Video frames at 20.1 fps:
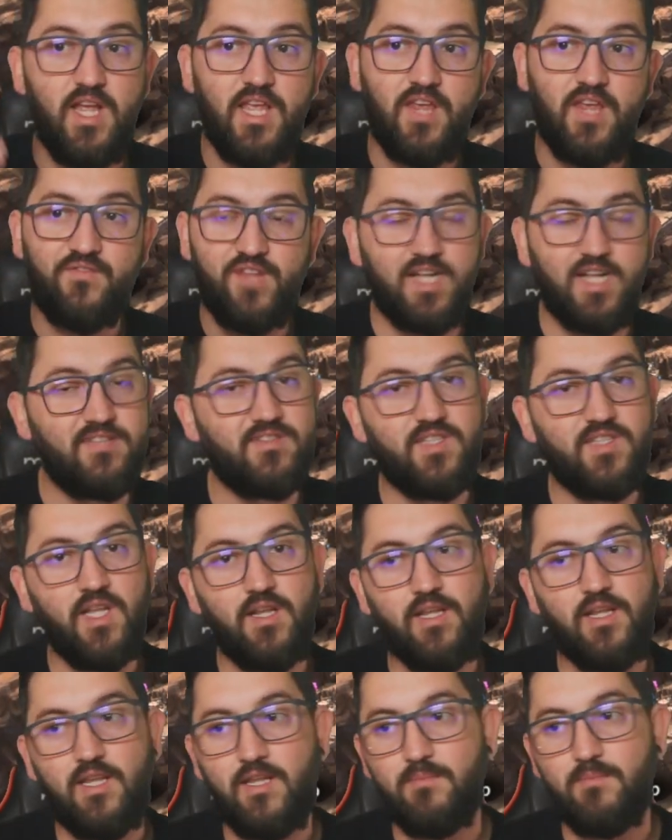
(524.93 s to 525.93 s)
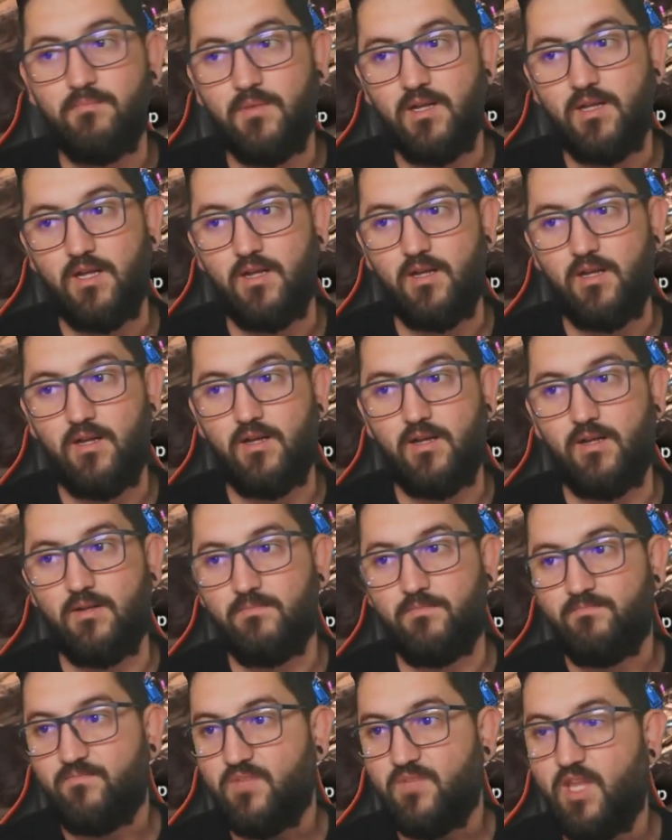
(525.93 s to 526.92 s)
If that still
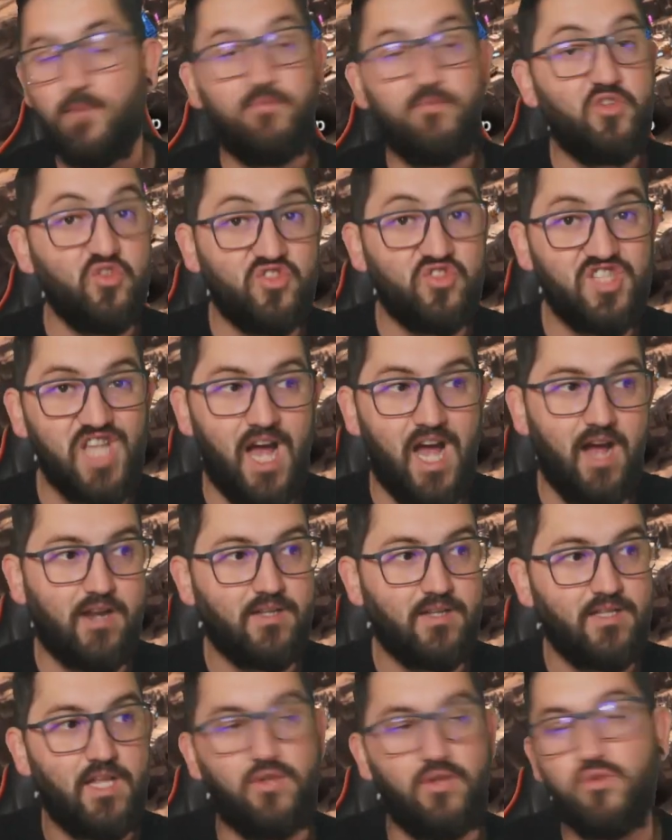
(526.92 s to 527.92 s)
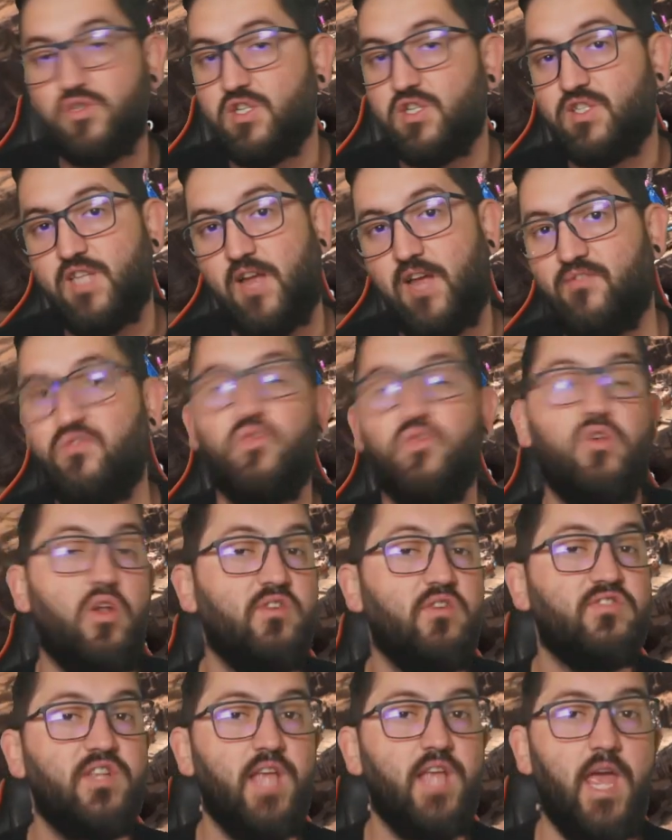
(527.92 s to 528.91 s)
keeps you stuck, then you just have to
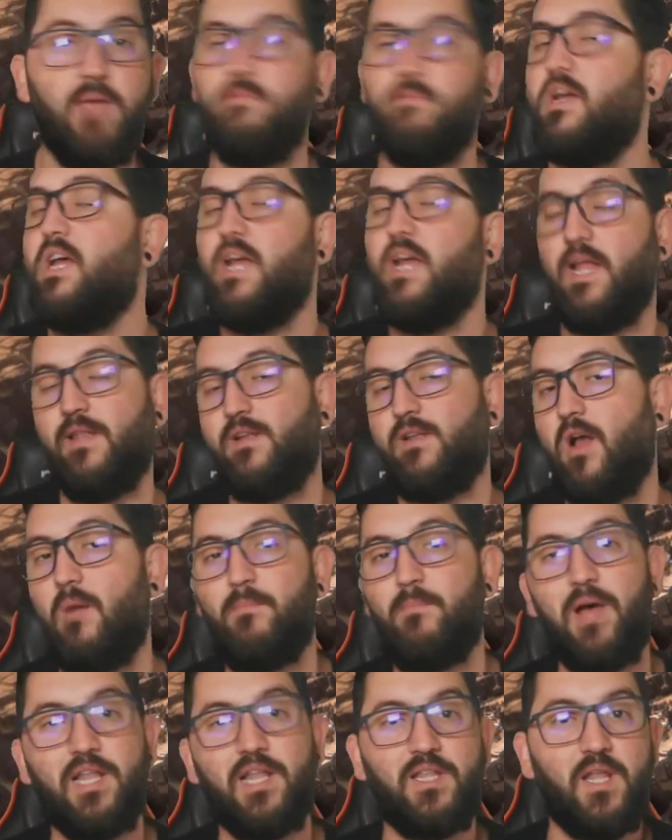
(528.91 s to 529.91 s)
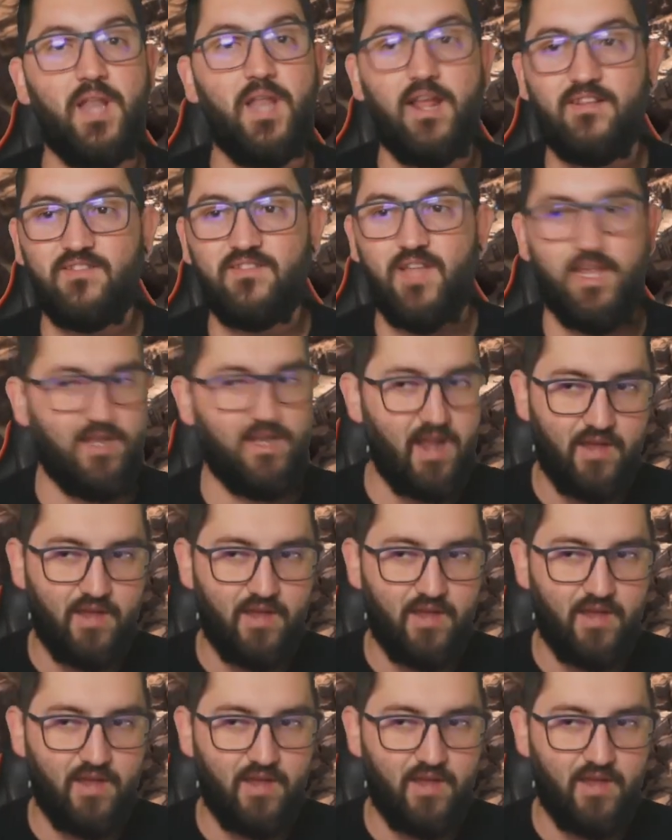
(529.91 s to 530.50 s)
close the game and come back the next day.